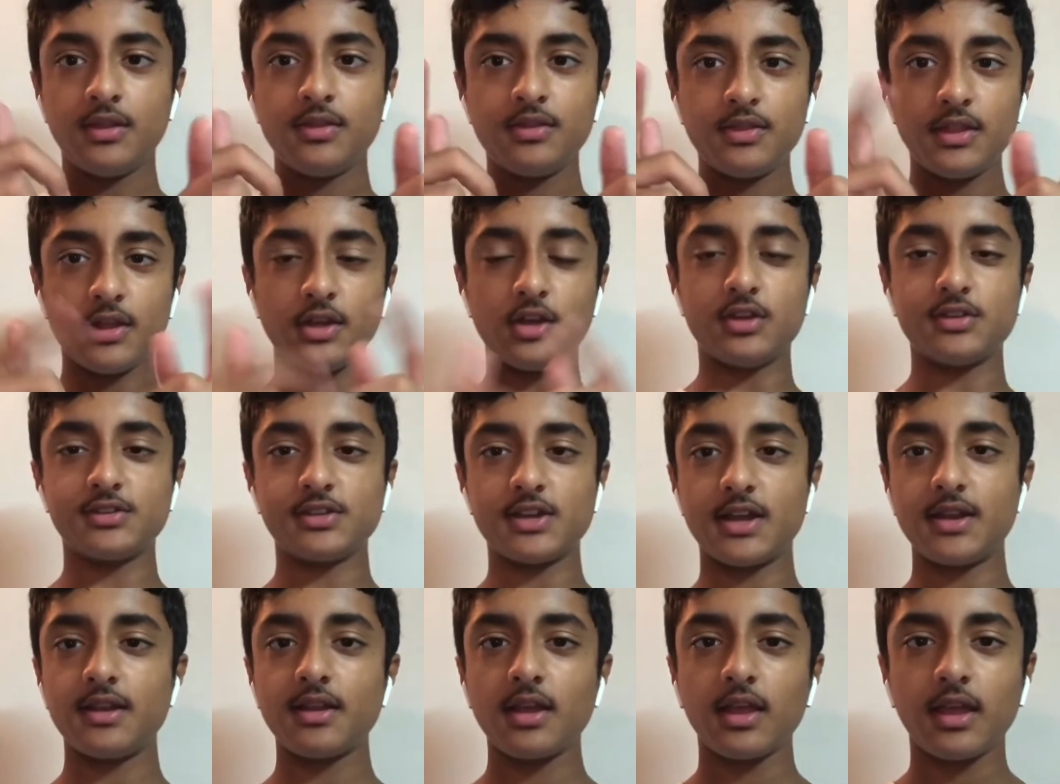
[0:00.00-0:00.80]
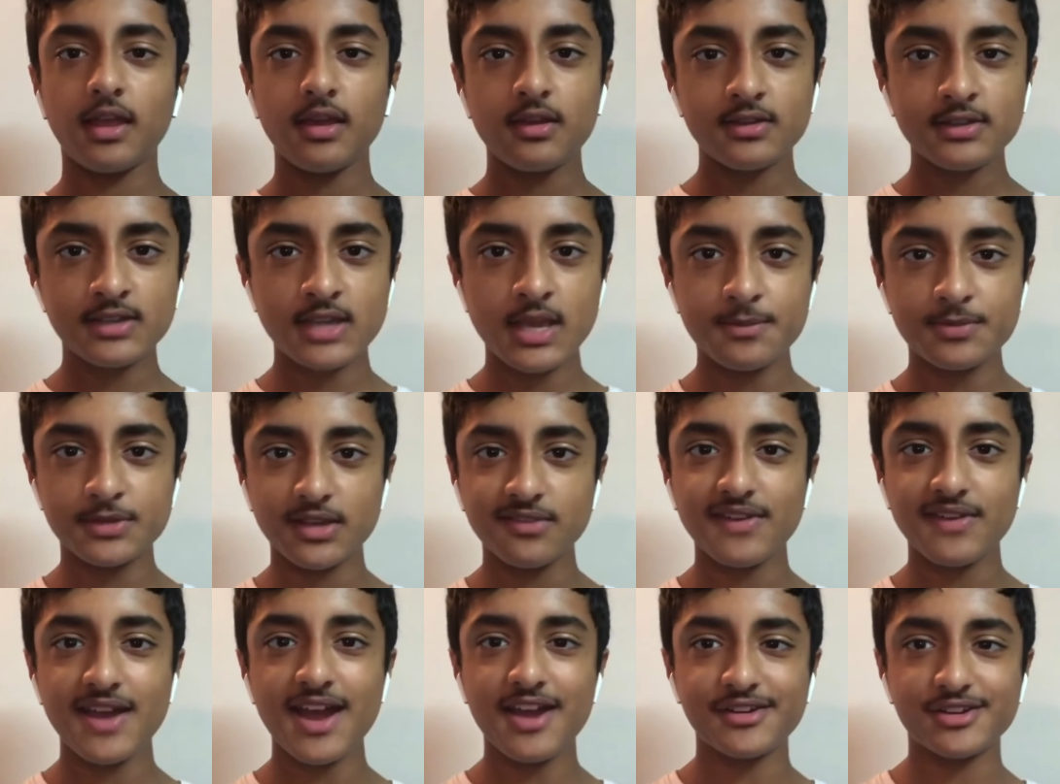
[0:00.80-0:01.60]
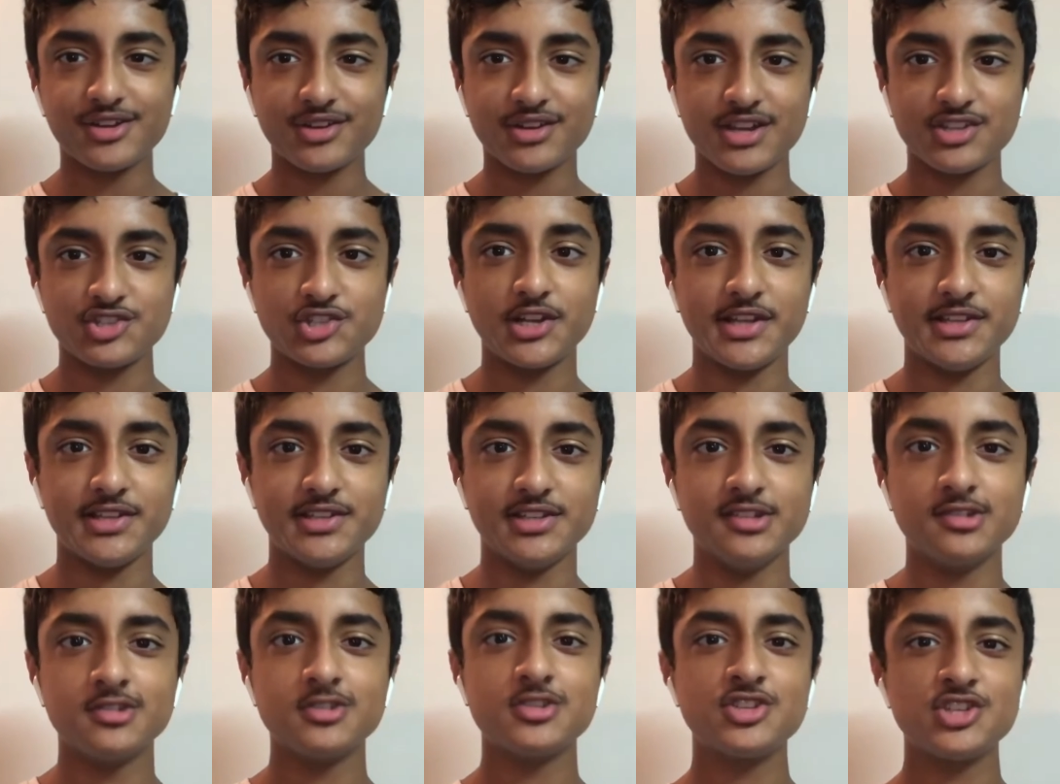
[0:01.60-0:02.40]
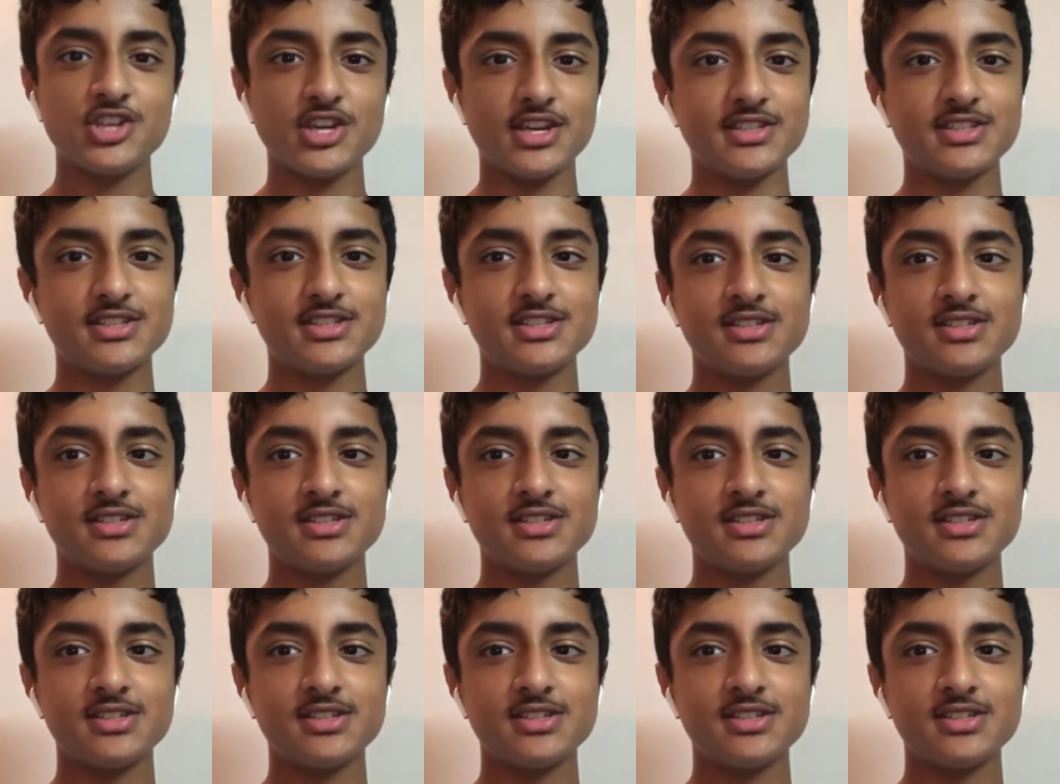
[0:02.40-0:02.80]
Thank you guys again. Keep safe, and I'll catch you later. Cheers.